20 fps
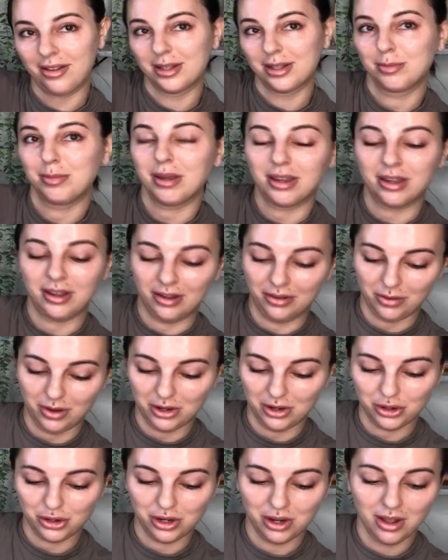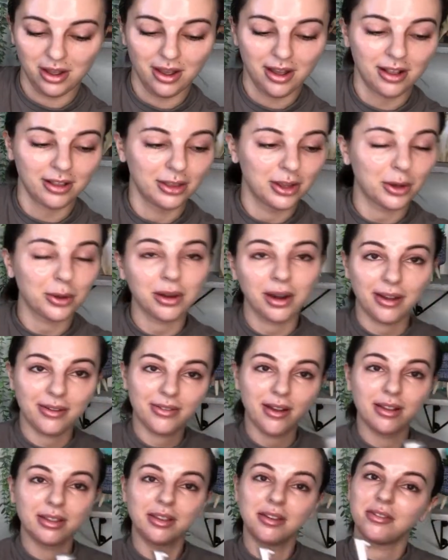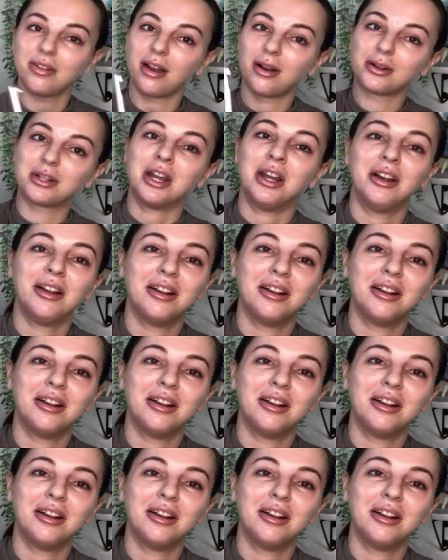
speaking of which, look what I finally found.